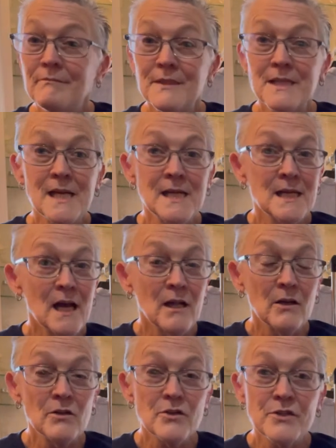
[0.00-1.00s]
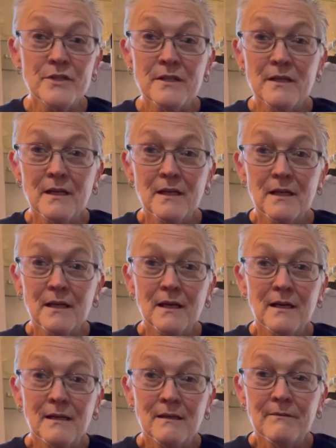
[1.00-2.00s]
$10
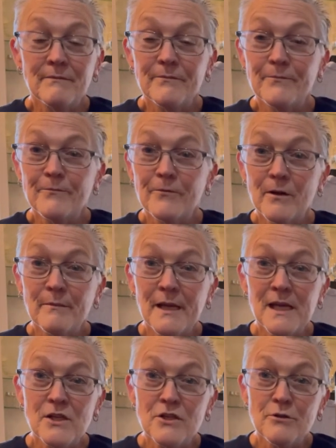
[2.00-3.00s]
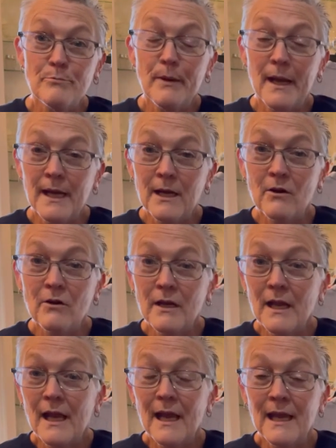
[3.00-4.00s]
um, from each pair
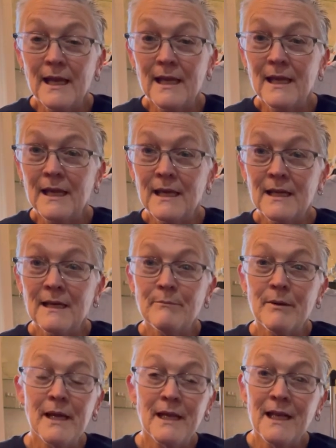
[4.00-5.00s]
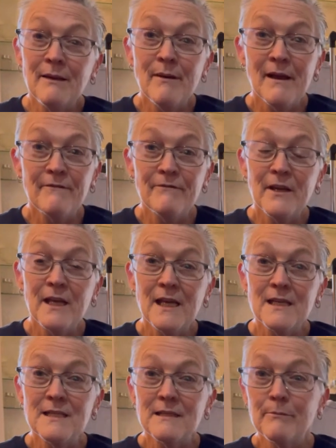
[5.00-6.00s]
and I'm paying eBay
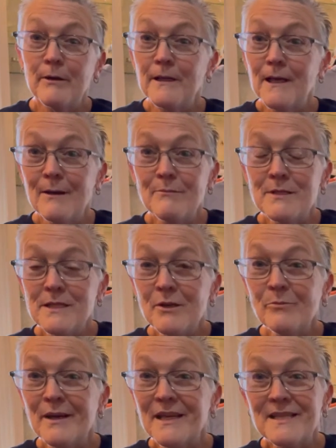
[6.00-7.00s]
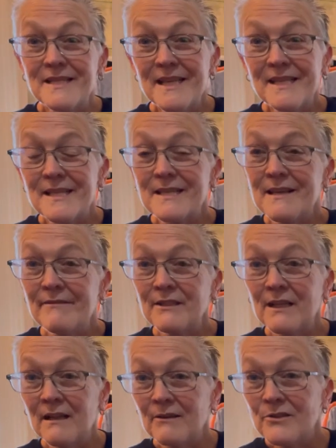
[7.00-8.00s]
fees and I'm still making six to
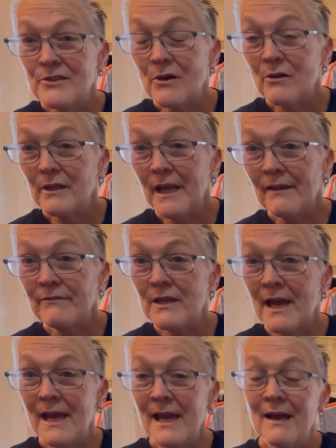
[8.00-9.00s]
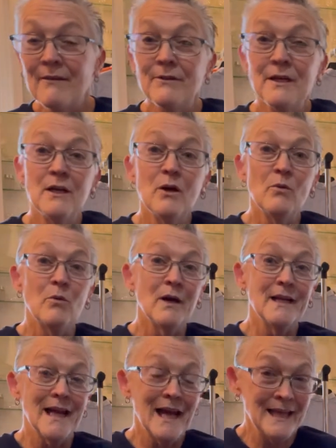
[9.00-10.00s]
$7. So I only have to have,
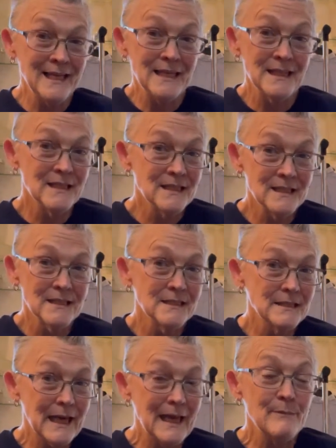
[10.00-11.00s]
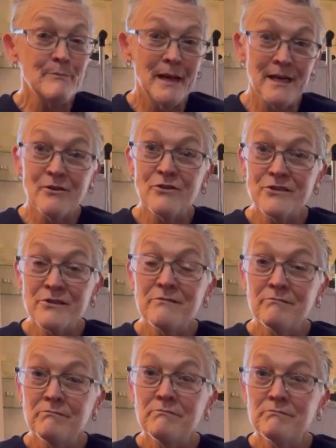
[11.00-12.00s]
what, eight, eight pairs
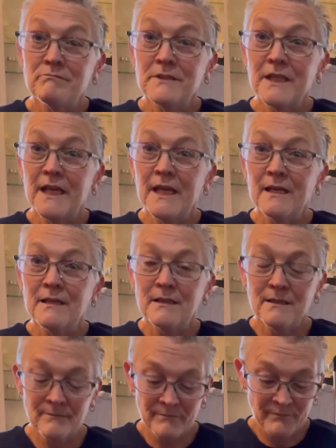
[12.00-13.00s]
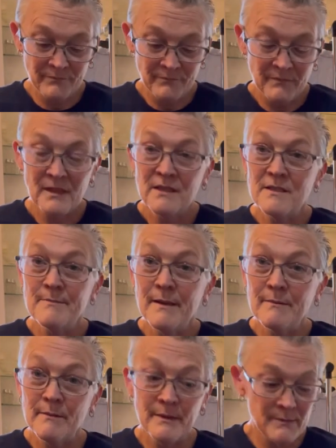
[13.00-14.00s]
to get, um, to make
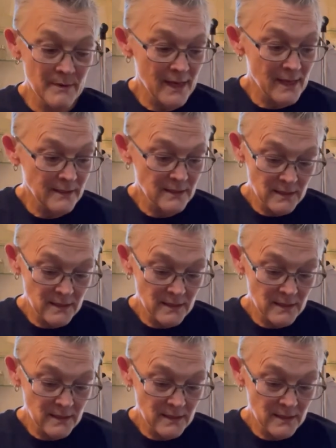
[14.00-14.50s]
my money back,